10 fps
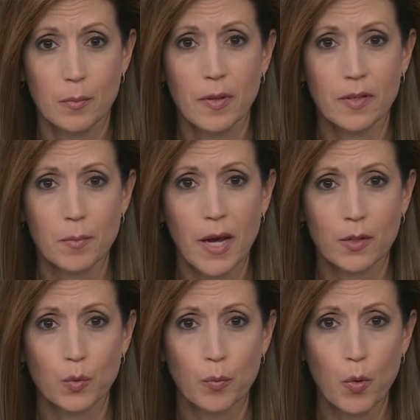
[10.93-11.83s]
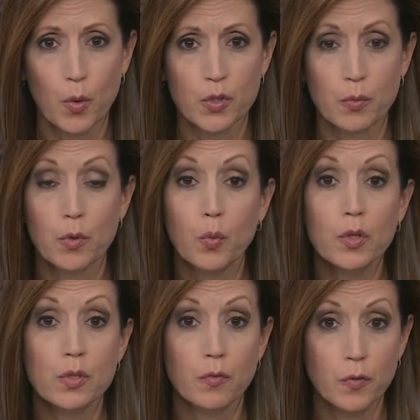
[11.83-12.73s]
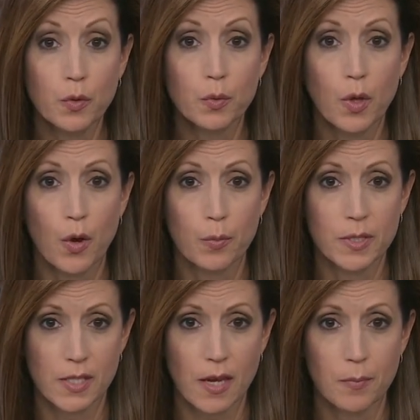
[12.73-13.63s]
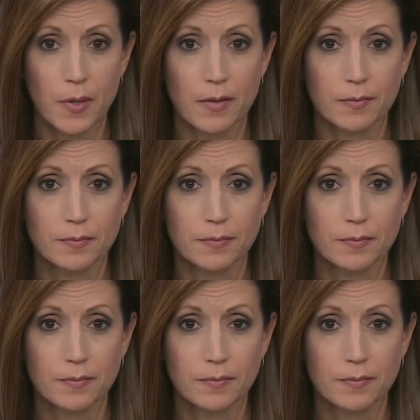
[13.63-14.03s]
Melanie Michael reports from the Wilson Funeral Home in Tampa.